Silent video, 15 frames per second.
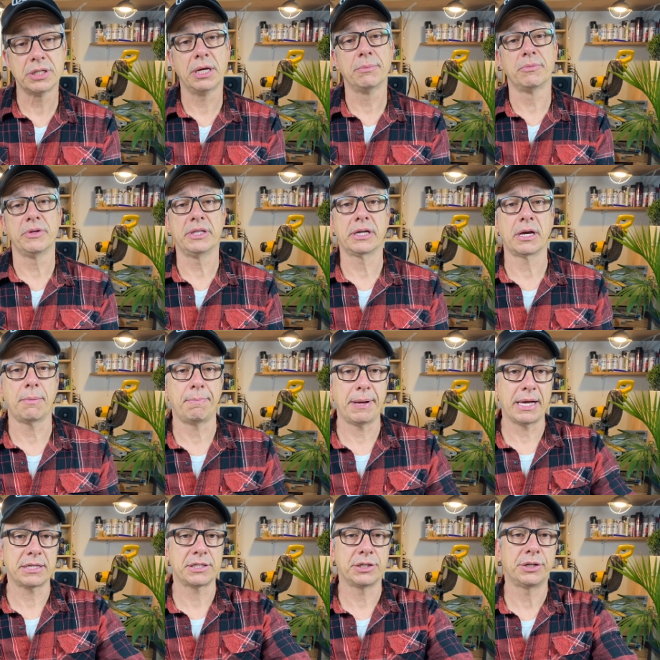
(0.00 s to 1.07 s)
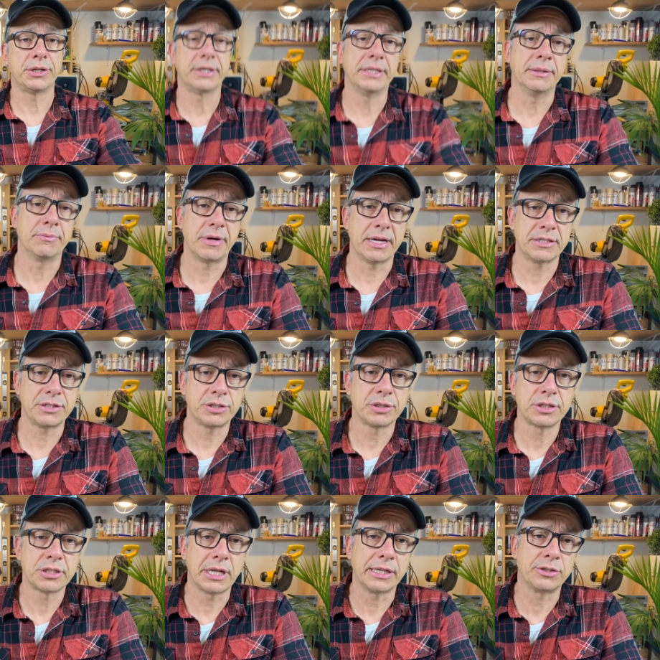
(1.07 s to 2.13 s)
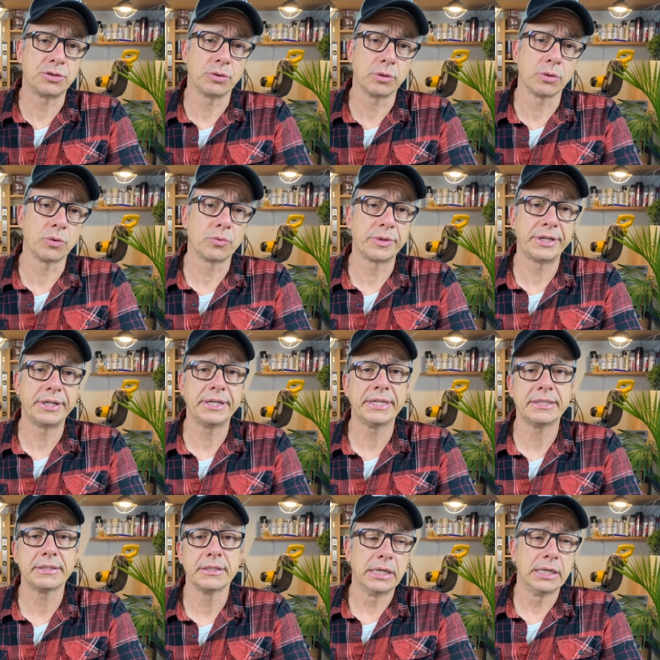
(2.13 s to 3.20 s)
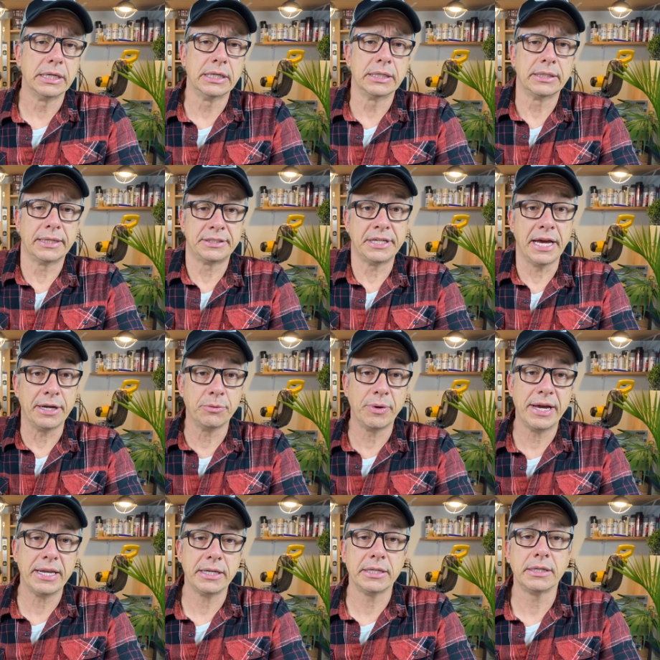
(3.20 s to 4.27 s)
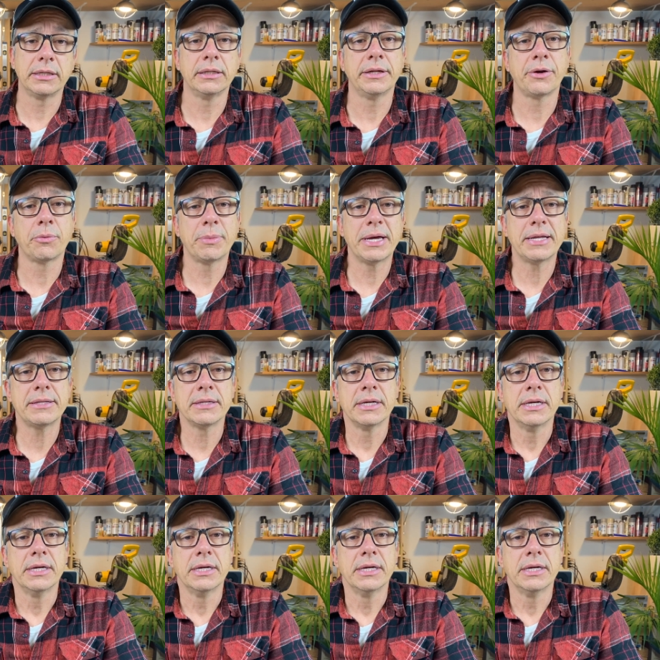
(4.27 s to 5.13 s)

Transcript: them with the capacitor and resistors like to lower it, uh, attenuate it a little bit.